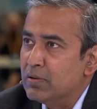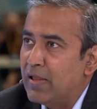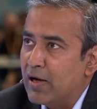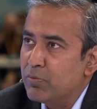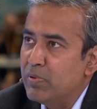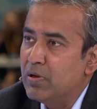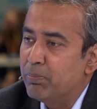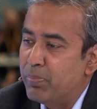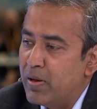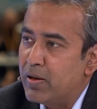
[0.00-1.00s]
that has been a
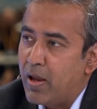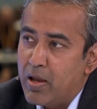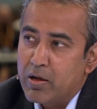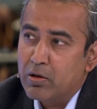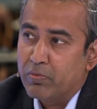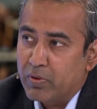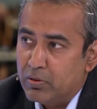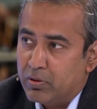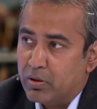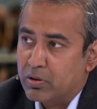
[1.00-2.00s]
big area of
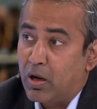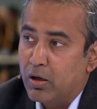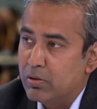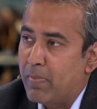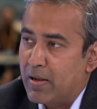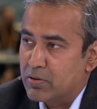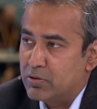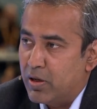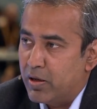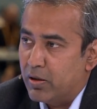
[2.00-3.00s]
interest on how do you manage
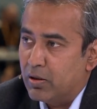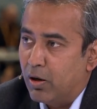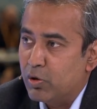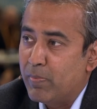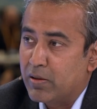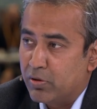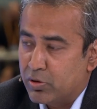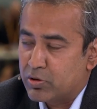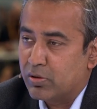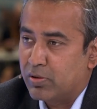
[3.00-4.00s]
data, how do you make
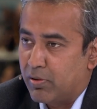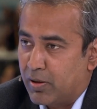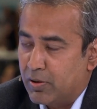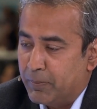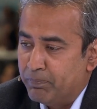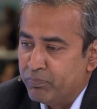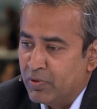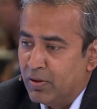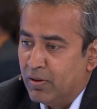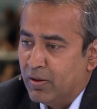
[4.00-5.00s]
decisions correctly.
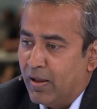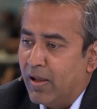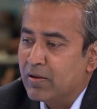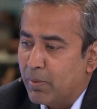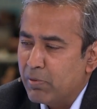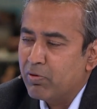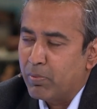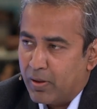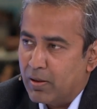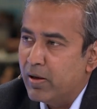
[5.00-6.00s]
And coming from
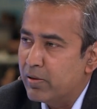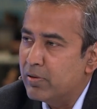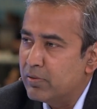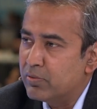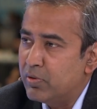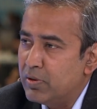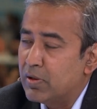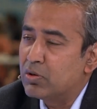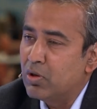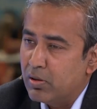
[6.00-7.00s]
a regulated industry,
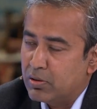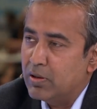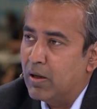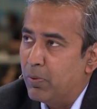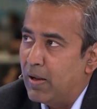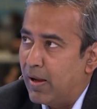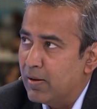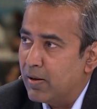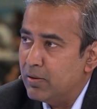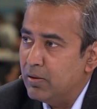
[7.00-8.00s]
the third thing I will
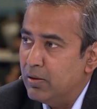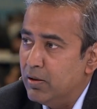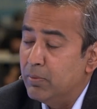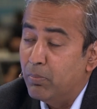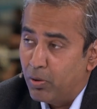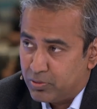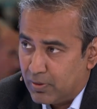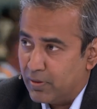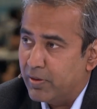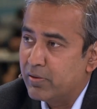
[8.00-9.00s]
highlight in most
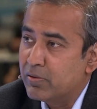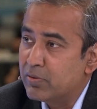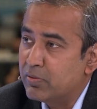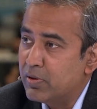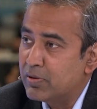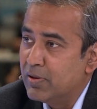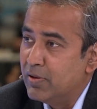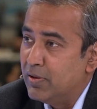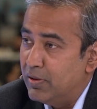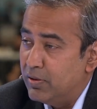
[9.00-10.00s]
regulated industries
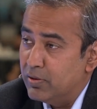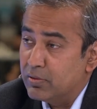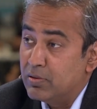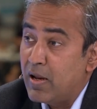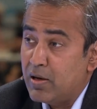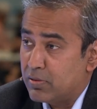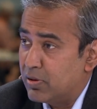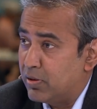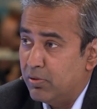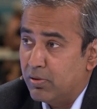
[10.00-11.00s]
is data
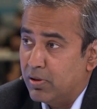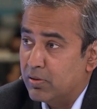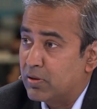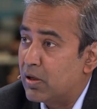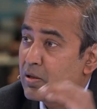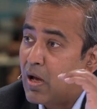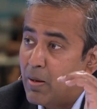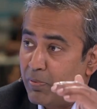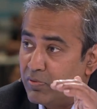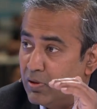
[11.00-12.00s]
security is at the
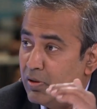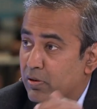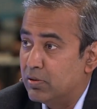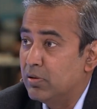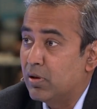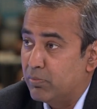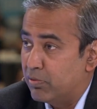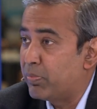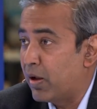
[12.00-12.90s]
top of the list in terms of